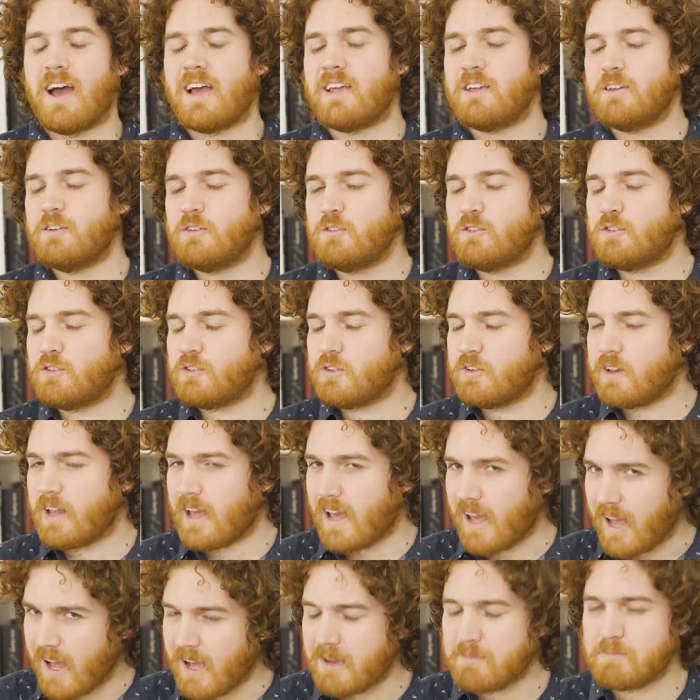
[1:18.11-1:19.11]
you should
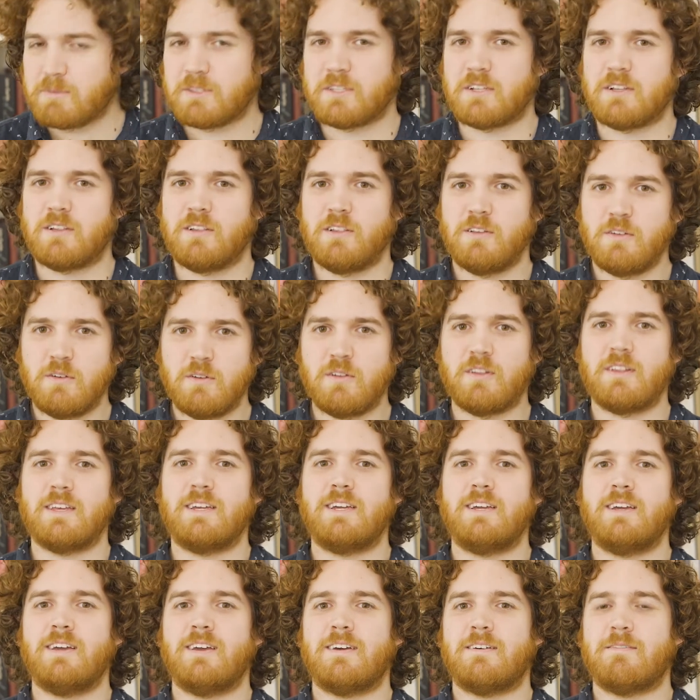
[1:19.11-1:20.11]

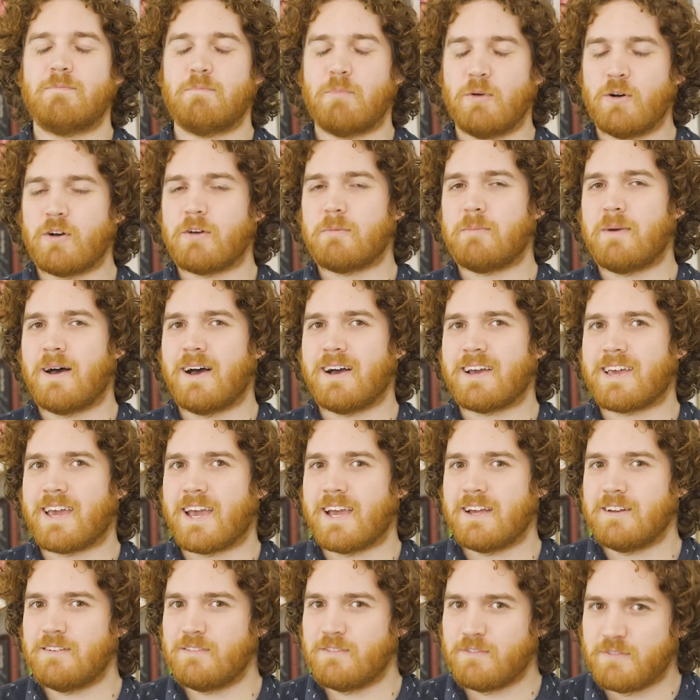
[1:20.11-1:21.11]
absolutely bookmark
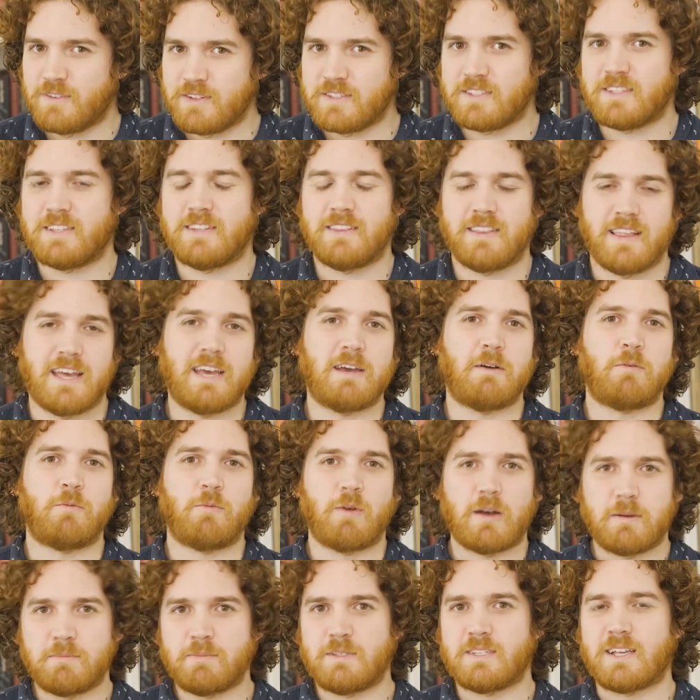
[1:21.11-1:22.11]
and visit their
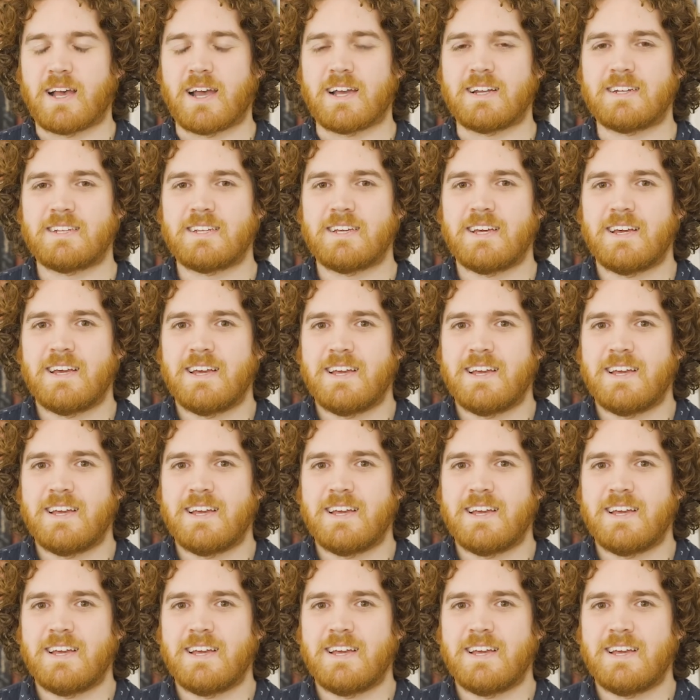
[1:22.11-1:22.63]
website.